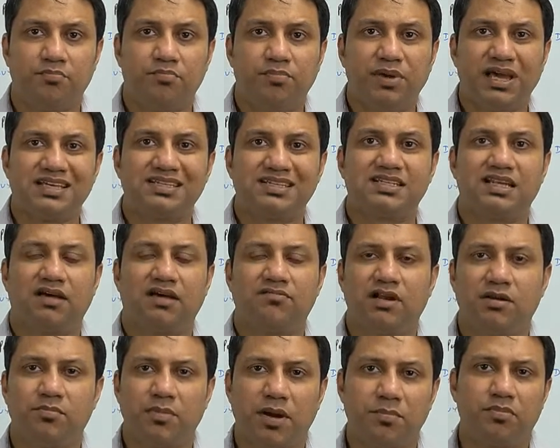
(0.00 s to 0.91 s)
base
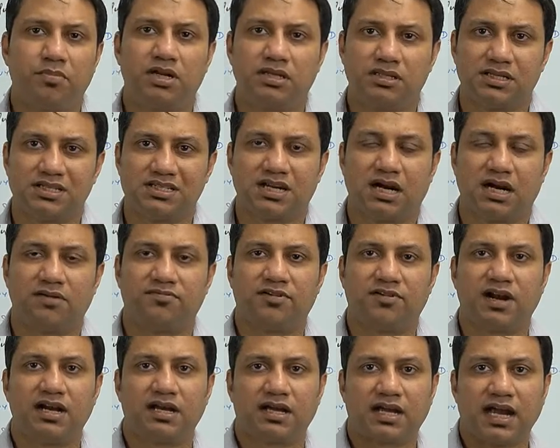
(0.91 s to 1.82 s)
level member in the Startup
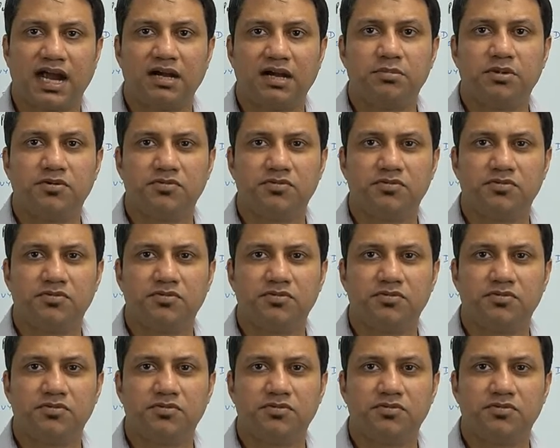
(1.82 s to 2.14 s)
Frat Academy,